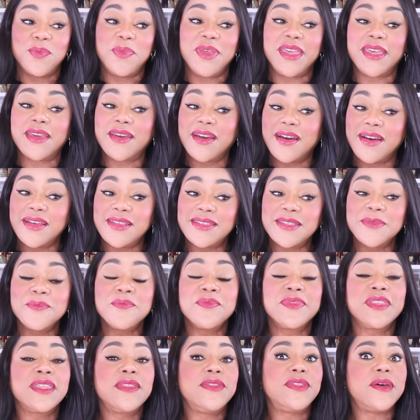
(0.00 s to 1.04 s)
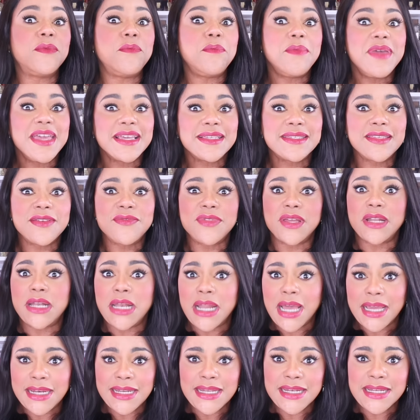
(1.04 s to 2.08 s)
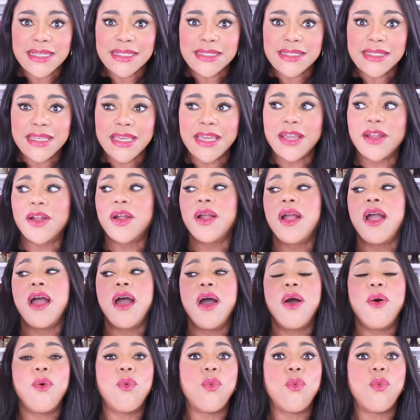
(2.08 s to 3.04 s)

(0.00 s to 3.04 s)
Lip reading: because the mix of the nuttiness here